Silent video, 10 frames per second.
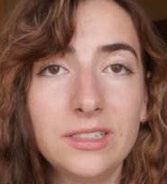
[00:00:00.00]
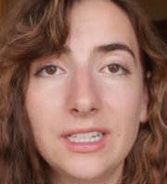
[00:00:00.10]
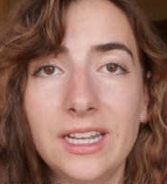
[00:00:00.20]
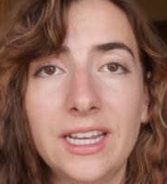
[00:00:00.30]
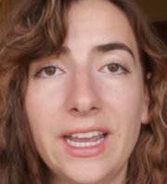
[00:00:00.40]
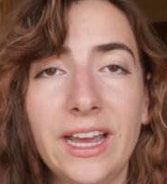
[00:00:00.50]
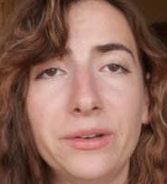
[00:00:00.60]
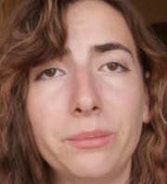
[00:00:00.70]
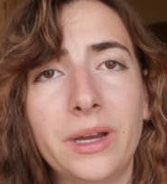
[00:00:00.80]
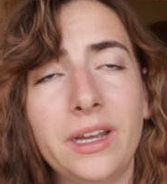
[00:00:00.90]
today I
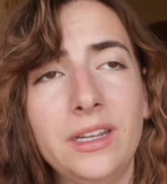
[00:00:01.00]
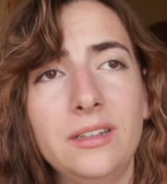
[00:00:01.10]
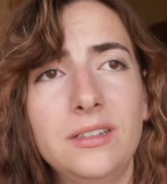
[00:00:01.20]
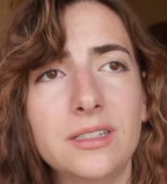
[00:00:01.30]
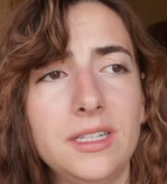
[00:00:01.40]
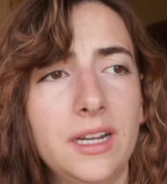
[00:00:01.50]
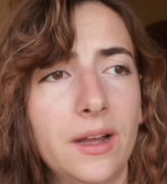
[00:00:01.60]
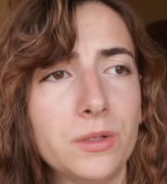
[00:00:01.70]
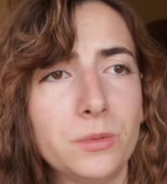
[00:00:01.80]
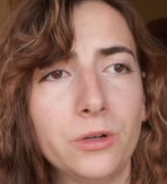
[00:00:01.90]
had my Disney
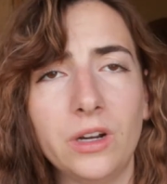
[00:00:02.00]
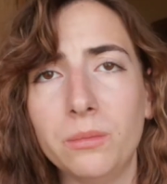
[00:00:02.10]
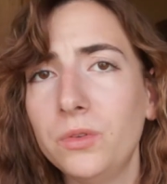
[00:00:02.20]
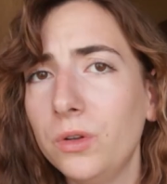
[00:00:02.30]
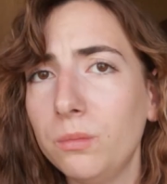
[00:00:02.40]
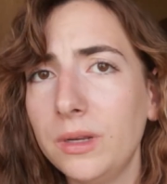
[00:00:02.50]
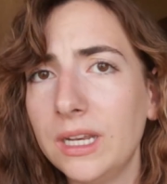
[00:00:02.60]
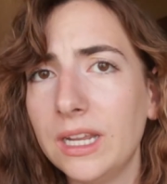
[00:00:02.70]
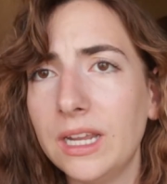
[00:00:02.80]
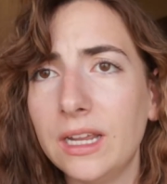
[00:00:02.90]
College Program Zoom
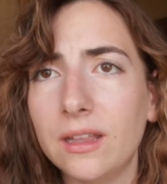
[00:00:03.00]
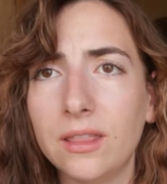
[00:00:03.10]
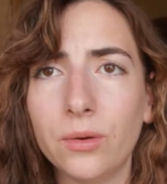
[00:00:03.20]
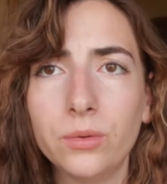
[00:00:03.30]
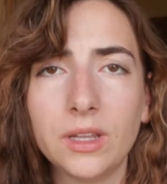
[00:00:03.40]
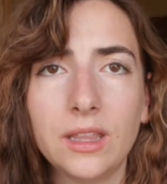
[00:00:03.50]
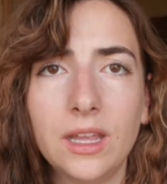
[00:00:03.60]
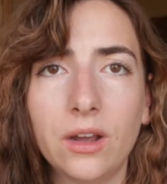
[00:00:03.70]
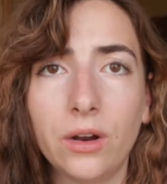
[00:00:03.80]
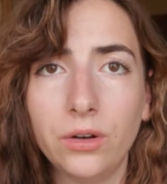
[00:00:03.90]
meeting. Those I
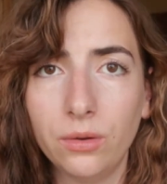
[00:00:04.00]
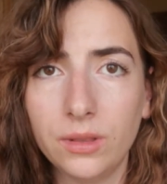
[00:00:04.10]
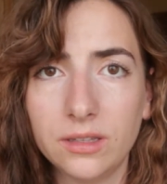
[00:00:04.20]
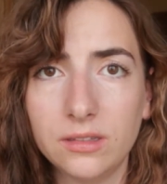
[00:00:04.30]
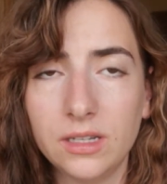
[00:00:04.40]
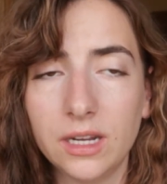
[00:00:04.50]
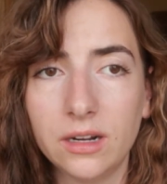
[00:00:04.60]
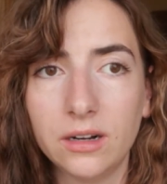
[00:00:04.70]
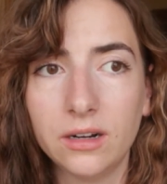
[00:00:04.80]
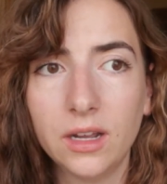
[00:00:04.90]
think are new this
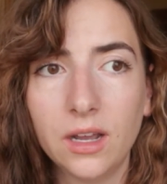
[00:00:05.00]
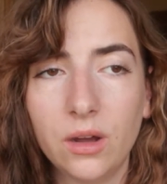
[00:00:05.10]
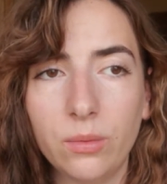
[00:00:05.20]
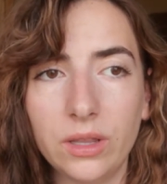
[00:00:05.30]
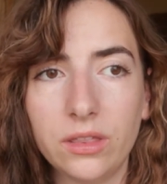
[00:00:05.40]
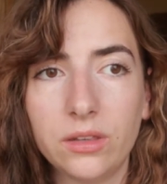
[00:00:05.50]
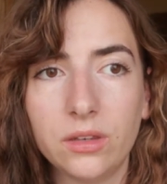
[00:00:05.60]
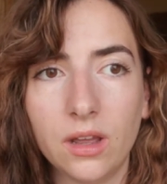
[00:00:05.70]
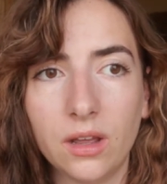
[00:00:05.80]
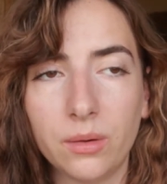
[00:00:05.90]
year with
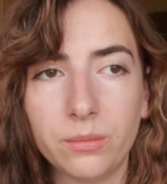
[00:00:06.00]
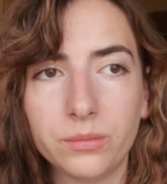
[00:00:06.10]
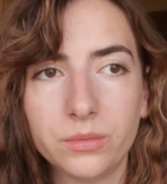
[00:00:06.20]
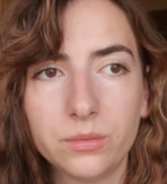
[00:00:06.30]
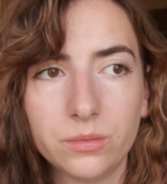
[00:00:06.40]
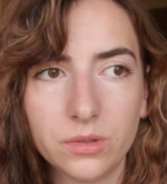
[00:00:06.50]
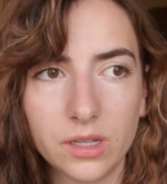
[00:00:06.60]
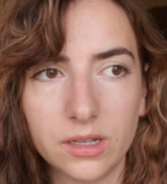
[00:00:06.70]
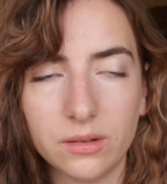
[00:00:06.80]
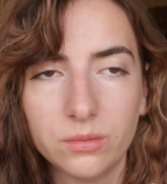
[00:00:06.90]

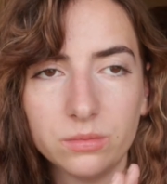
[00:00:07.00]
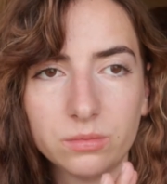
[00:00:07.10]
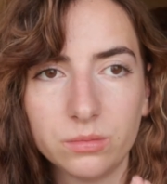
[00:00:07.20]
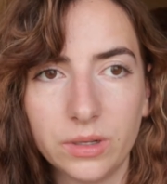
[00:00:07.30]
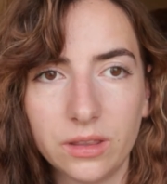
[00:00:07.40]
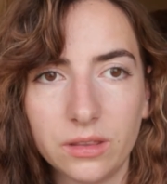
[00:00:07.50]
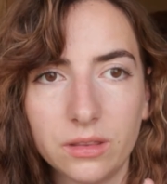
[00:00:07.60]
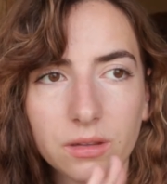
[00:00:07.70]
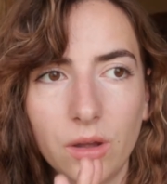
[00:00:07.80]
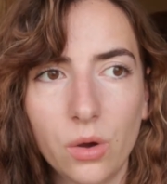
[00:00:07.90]
COVID.
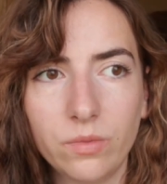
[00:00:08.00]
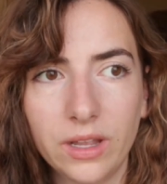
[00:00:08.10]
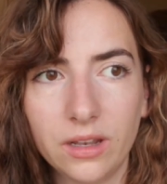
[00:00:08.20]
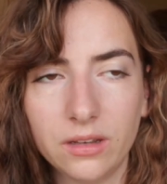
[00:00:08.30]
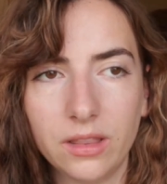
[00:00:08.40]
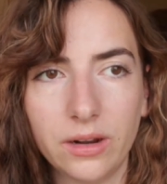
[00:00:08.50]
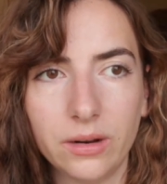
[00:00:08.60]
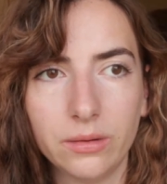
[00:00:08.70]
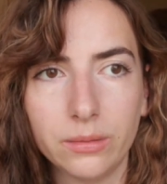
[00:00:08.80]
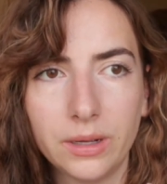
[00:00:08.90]

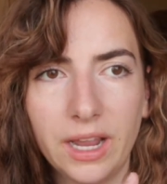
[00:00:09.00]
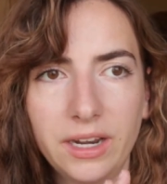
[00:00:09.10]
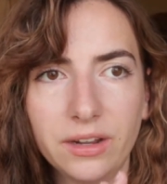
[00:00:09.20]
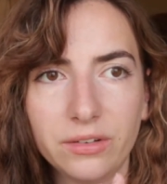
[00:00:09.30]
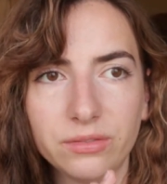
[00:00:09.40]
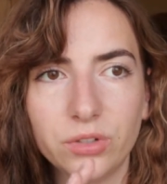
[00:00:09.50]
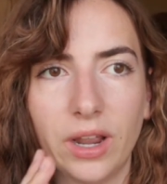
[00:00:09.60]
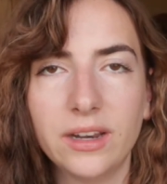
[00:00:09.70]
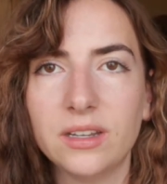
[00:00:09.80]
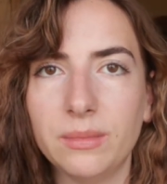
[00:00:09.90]
They're kind of
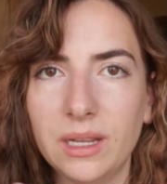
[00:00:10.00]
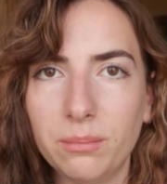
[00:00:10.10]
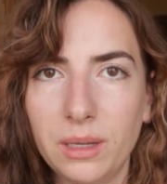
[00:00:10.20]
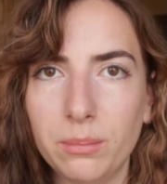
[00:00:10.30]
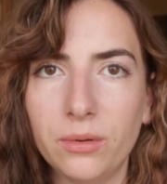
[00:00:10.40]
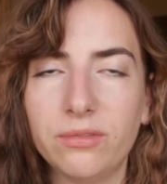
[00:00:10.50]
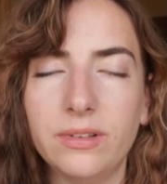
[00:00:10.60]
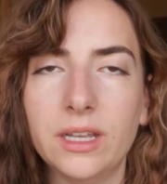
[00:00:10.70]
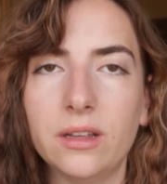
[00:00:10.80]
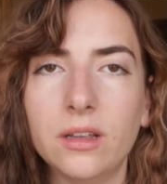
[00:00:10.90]
trying to make people
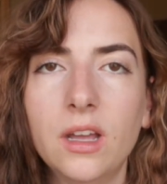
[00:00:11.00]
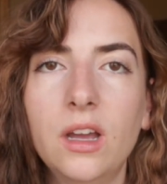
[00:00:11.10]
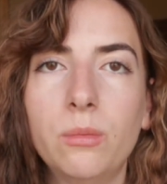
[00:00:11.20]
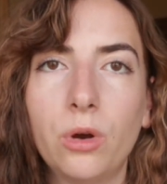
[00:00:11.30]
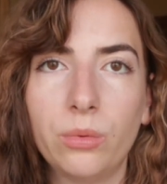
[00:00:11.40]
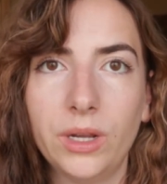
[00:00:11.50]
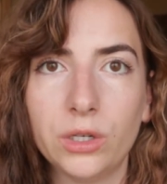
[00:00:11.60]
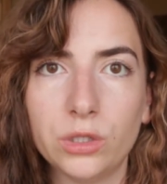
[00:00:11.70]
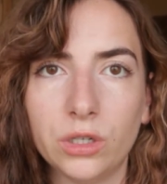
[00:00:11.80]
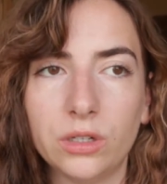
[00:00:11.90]
feel more
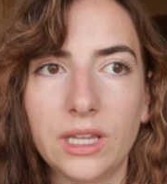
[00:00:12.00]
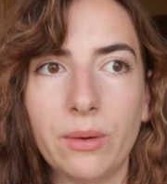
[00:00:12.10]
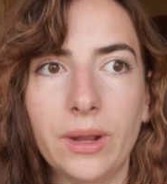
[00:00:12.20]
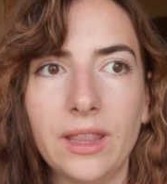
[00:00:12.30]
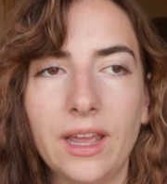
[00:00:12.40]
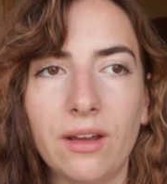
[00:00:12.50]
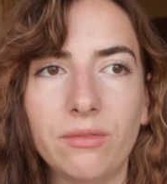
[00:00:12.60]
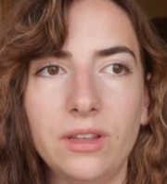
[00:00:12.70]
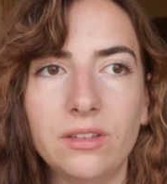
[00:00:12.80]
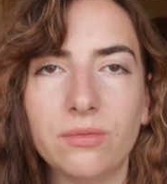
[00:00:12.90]
reassured. That way they
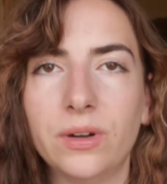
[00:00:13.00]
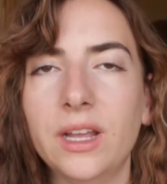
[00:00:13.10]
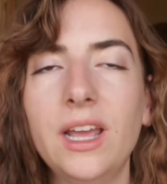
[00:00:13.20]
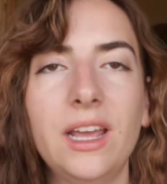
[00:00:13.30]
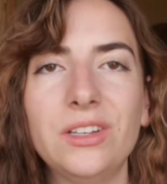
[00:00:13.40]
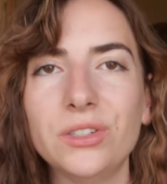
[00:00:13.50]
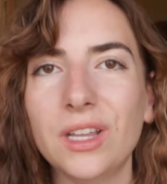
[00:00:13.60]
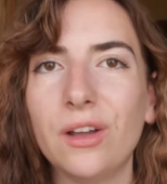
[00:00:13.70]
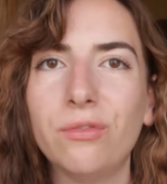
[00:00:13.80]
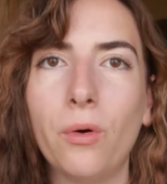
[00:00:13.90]
have these different, it's just
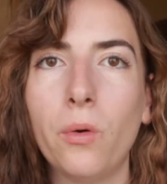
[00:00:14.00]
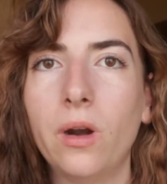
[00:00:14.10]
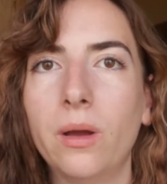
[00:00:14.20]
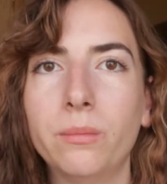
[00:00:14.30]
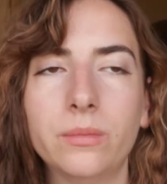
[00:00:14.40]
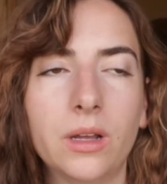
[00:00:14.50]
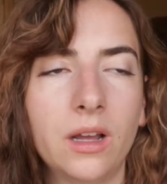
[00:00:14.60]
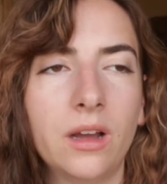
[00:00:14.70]
like a forum.